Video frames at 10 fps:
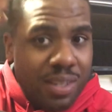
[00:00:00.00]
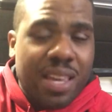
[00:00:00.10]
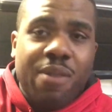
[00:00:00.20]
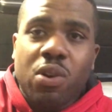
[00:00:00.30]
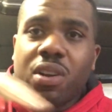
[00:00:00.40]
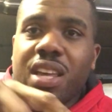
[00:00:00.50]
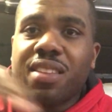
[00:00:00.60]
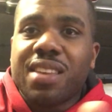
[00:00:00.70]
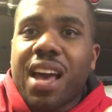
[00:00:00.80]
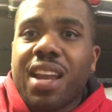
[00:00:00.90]
Even on the
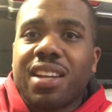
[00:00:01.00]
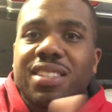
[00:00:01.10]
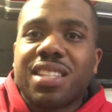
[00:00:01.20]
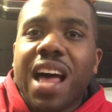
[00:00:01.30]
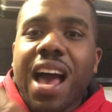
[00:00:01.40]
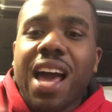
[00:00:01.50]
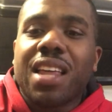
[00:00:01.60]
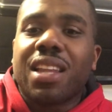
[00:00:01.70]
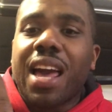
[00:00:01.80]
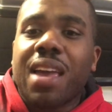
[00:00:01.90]
inside of the slide,
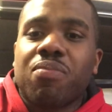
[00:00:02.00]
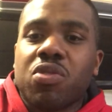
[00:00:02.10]
like,